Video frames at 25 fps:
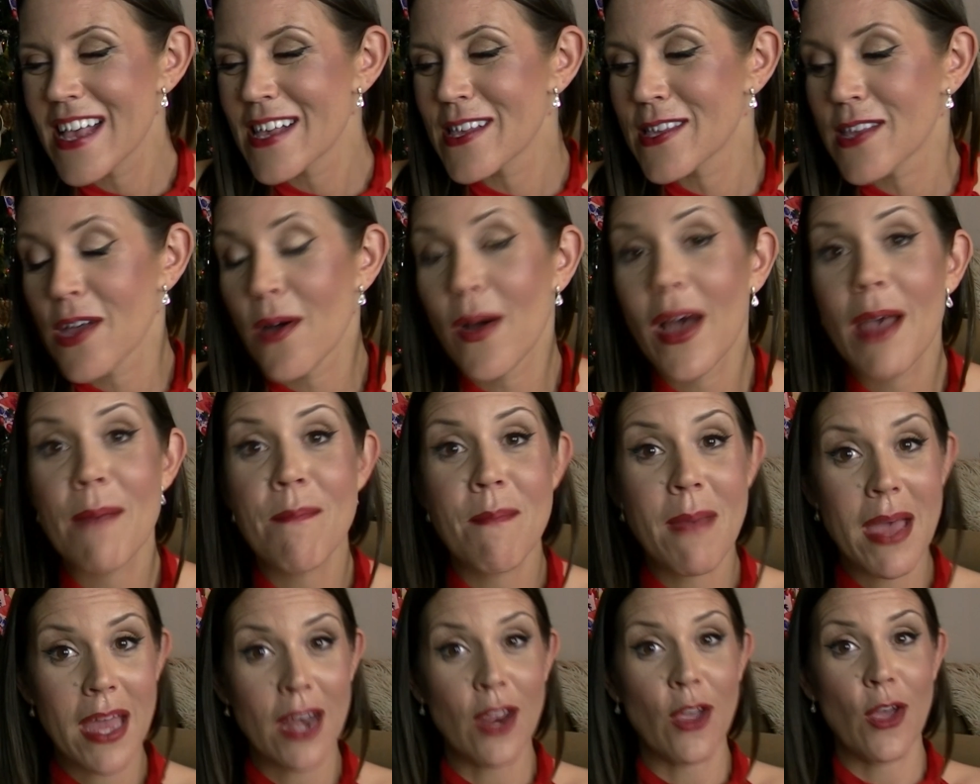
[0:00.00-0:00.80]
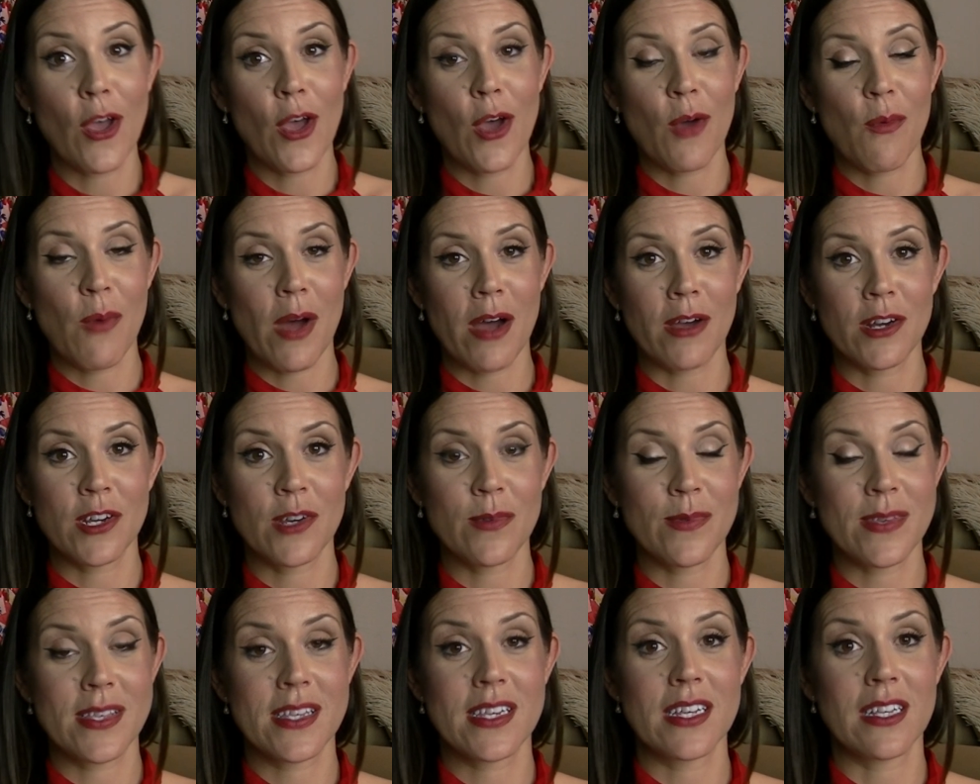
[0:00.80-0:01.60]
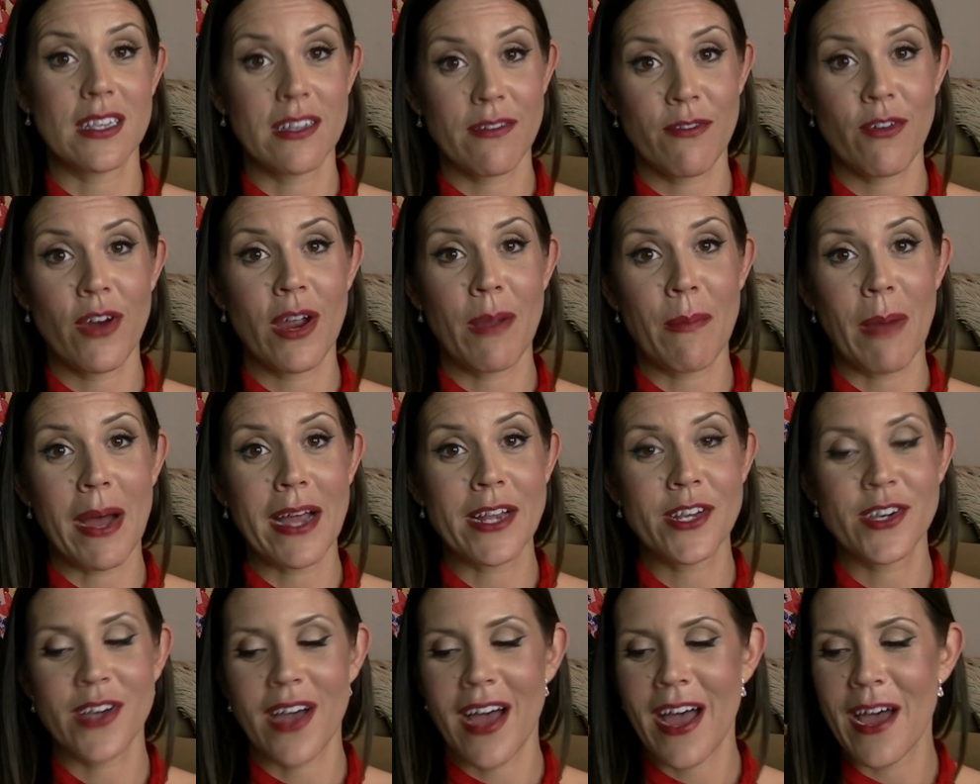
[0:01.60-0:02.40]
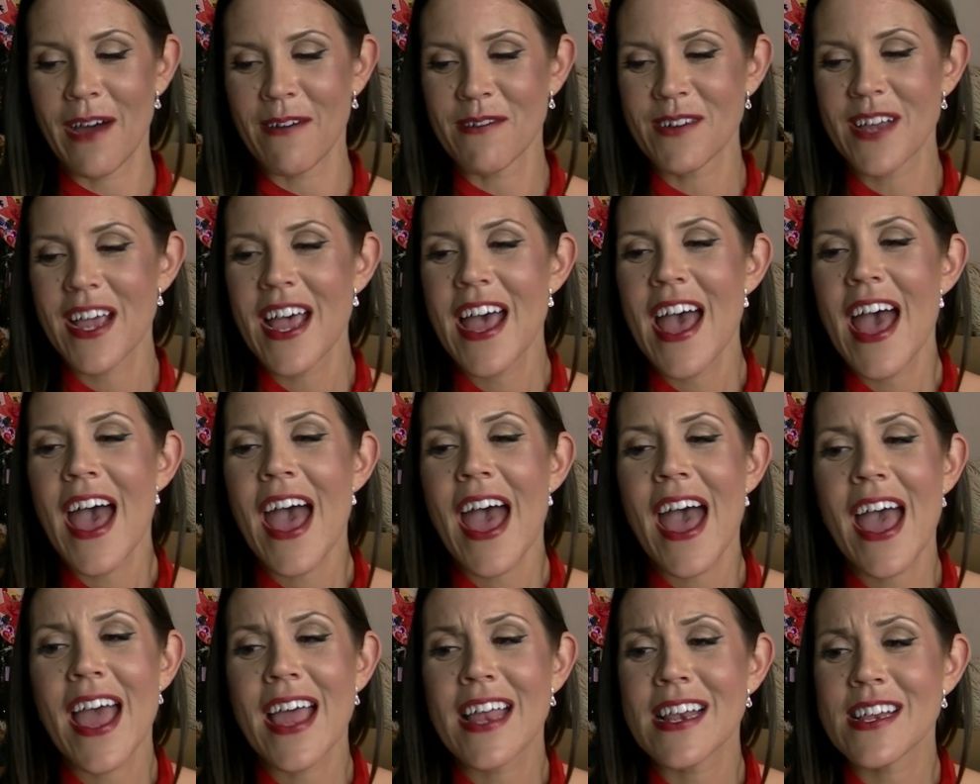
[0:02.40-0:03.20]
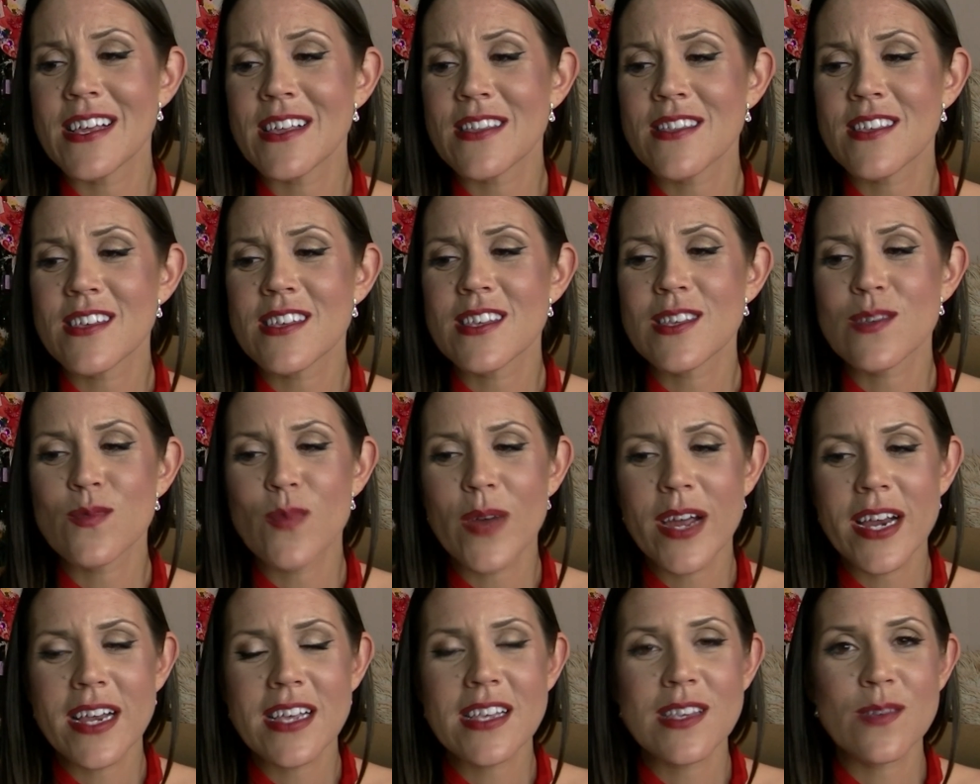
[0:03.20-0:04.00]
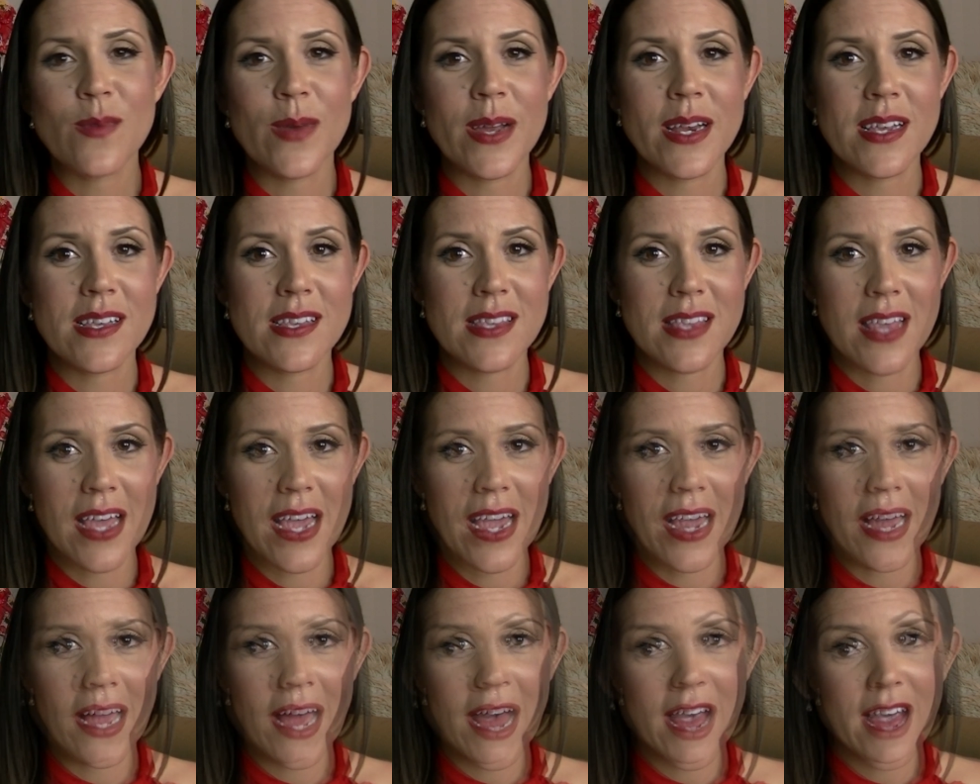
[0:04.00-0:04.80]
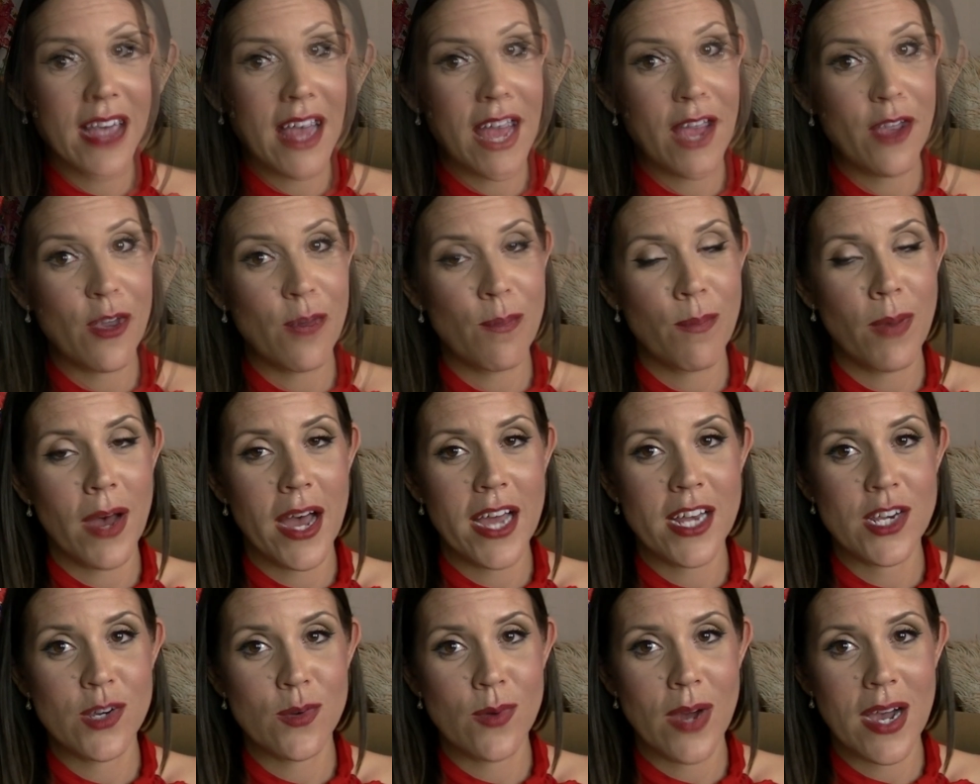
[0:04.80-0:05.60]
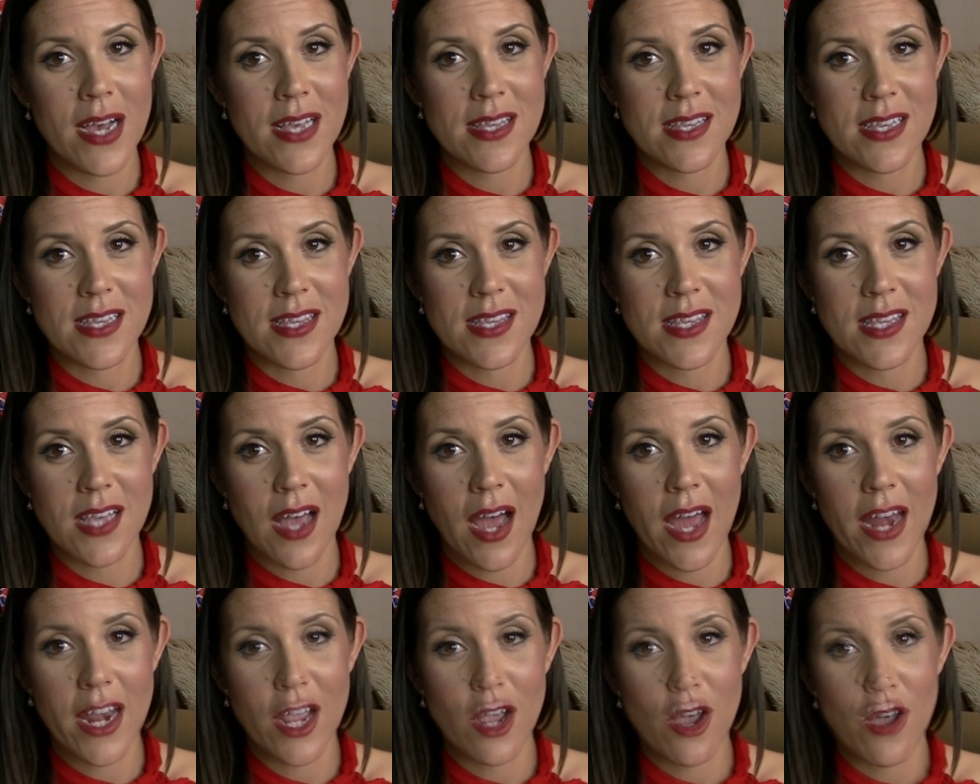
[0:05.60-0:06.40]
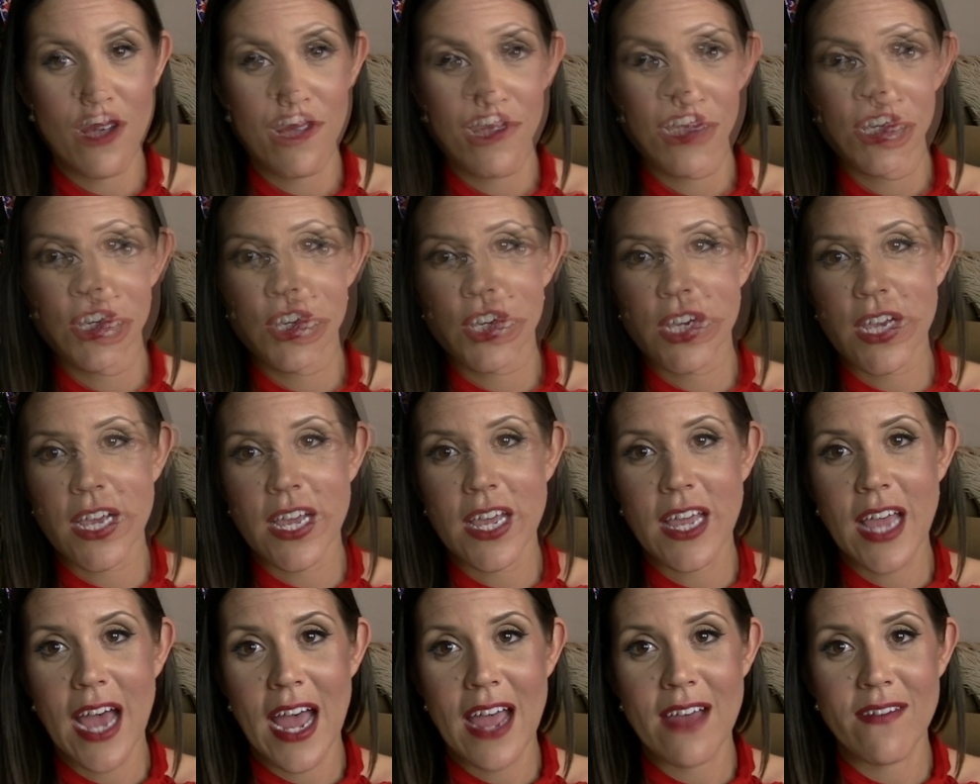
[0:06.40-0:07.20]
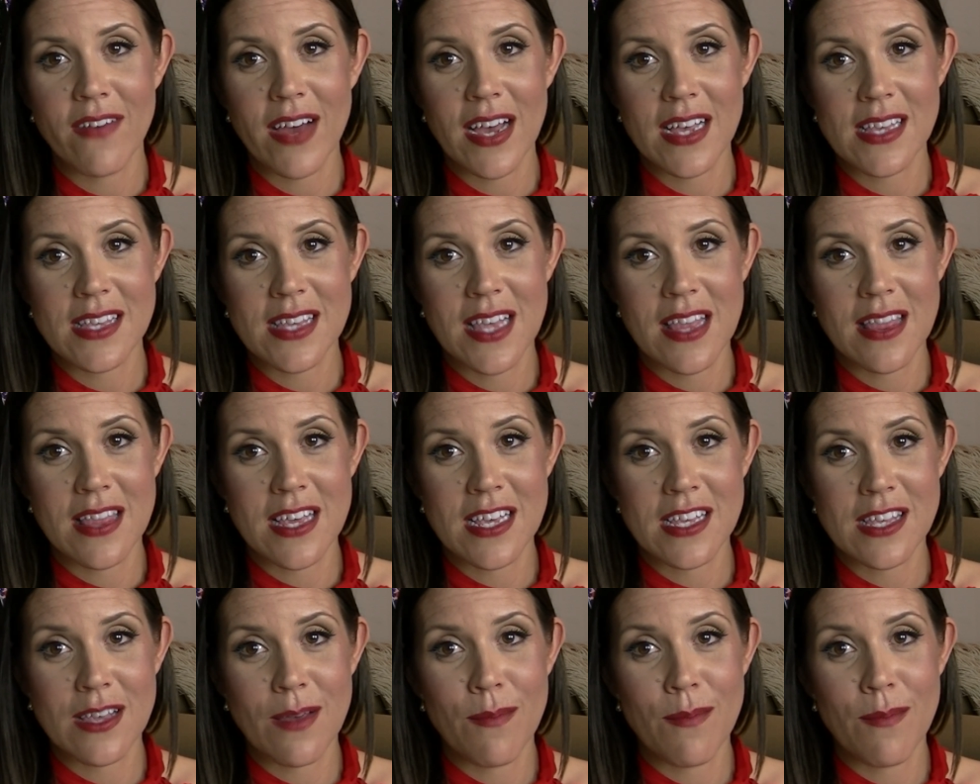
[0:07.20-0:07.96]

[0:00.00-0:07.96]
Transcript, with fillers: So I met her while she was delivering my child and the sweetest, sweetest thing, saying goodbye to us and signing off, she gave us this